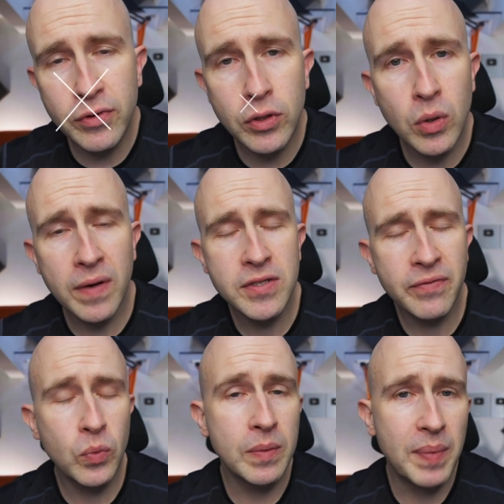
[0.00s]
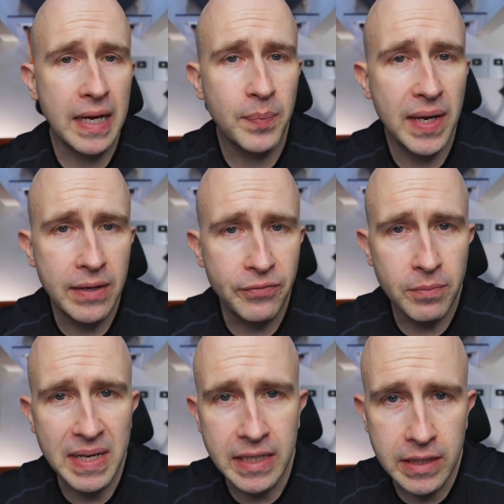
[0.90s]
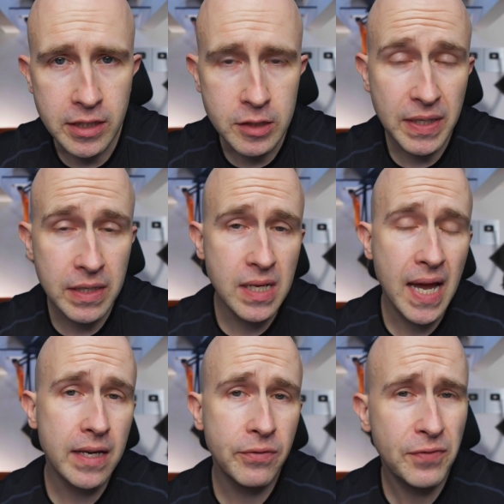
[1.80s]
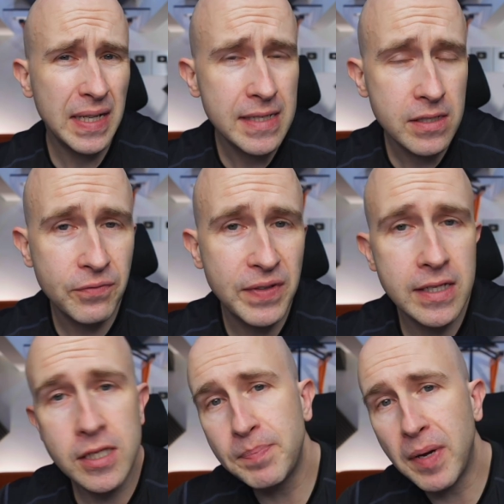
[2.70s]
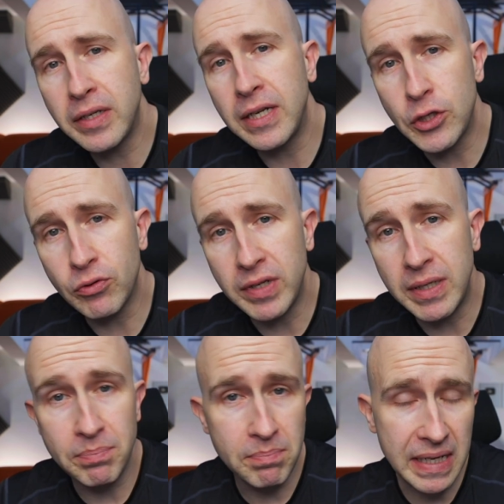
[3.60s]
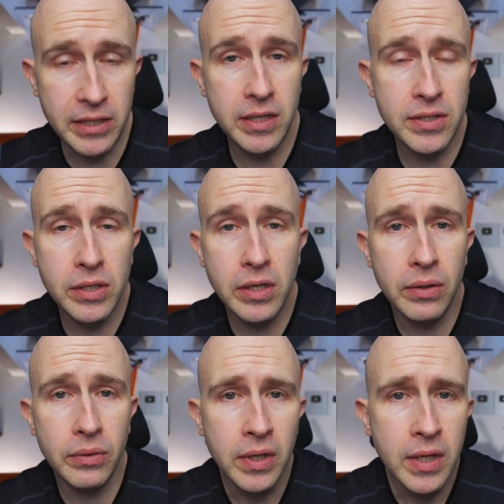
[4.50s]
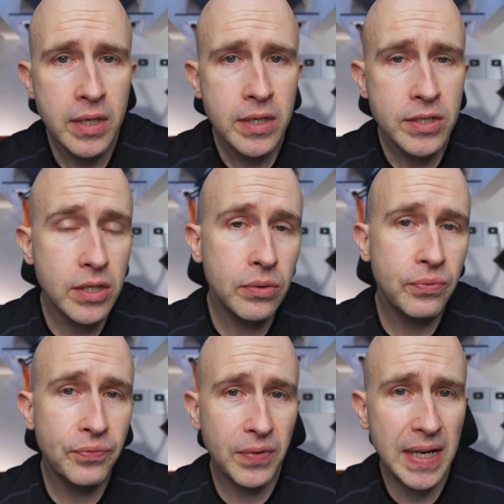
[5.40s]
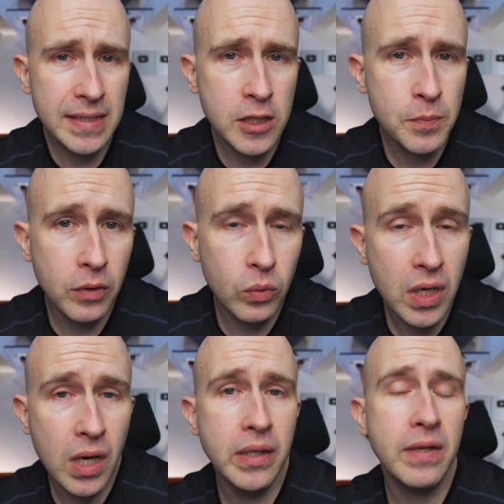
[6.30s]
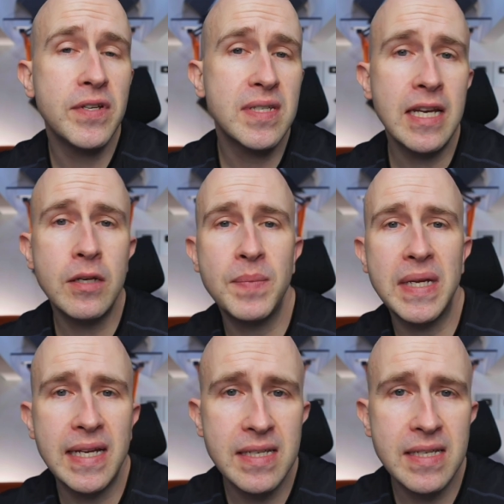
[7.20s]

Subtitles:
of you know I've suffered with back pain for many years because I had a fairly severe spinal injury many years ago. So Flexispot were kind enough to send me a